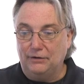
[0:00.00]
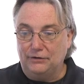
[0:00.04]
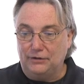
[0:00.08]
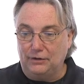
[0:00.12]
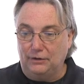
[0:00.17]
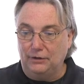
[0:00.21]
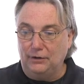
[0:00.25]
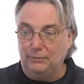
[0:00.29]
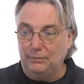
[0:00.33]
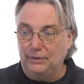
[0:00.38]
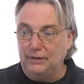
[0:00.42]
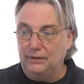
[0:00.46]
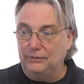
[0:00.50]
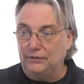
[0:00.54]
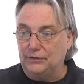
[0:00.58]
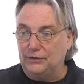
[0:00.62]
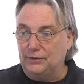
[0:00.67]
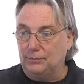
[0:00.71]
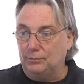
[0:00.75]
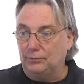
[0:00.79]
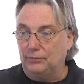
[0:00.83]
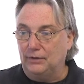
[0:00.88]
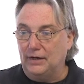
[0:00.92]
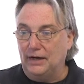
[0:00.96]
there's a little bit of a
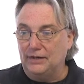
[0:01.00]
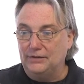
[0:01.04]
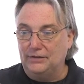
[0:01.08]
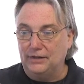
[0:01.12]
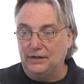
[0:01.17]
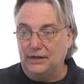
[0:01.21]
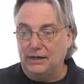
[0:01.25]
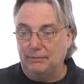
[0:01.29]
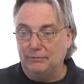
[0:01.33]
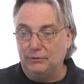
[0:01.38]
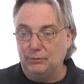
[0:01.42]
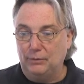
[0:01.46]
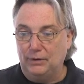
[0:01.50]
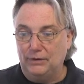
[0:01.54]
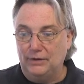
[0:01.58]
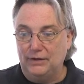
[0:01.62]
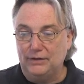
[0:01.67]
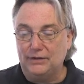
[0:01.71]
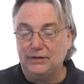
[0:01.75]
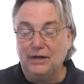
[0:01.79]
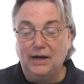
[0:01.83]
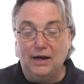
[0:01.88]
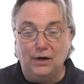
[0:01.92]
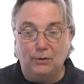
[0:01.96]
surprise that comes with
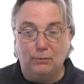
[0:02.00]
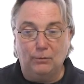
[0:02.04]
this.